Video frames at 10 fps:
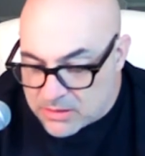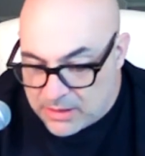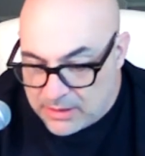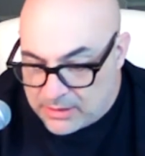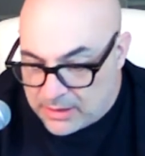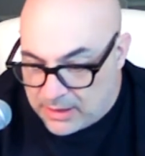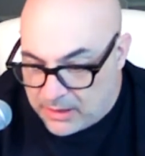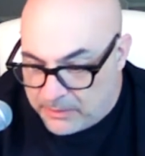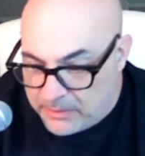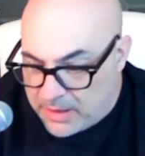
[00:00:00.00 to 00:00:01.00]
And
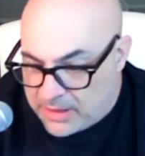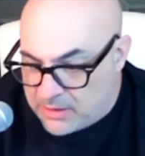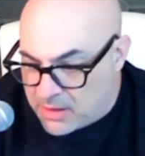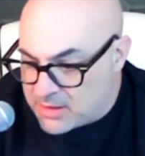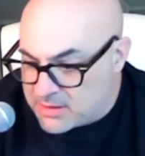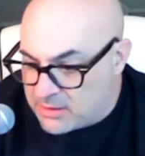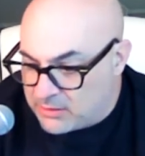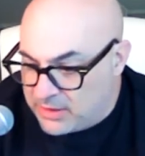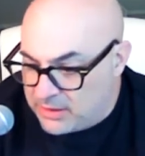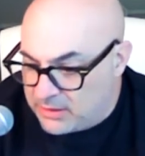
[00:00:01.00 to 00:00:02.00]
not
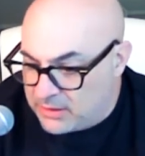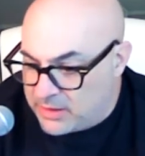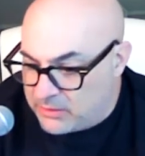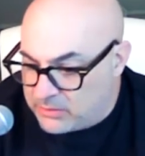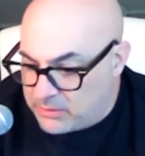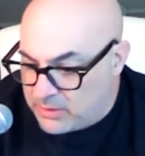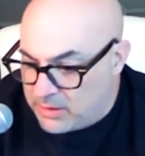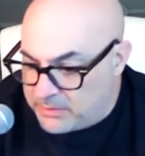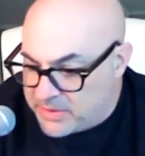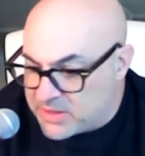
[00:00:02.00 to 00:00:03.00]
necessarily, you know,
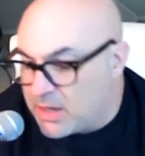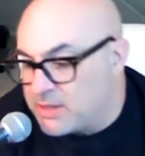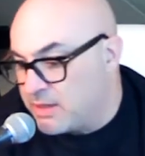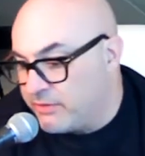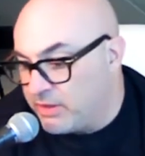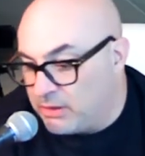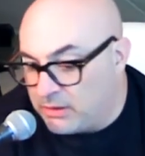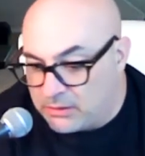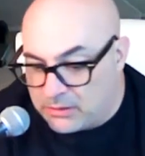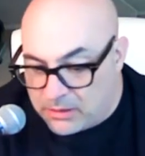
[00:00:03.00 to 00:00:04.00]
besides Envy, and
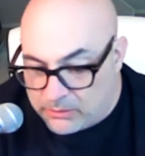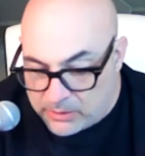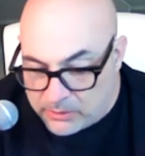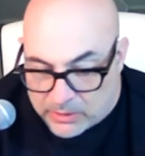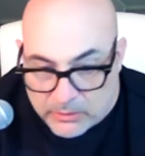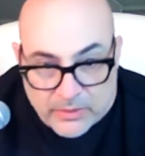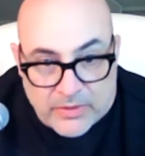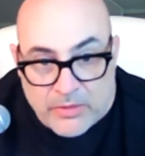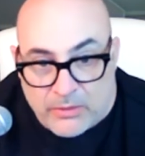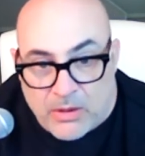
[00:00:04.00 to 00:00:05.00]
I want to work with
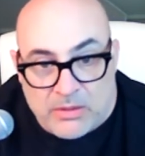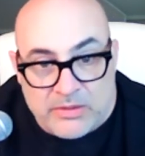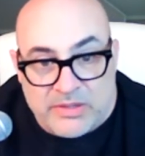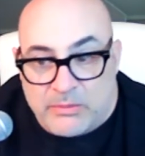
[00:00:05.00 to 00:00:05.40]
other artists.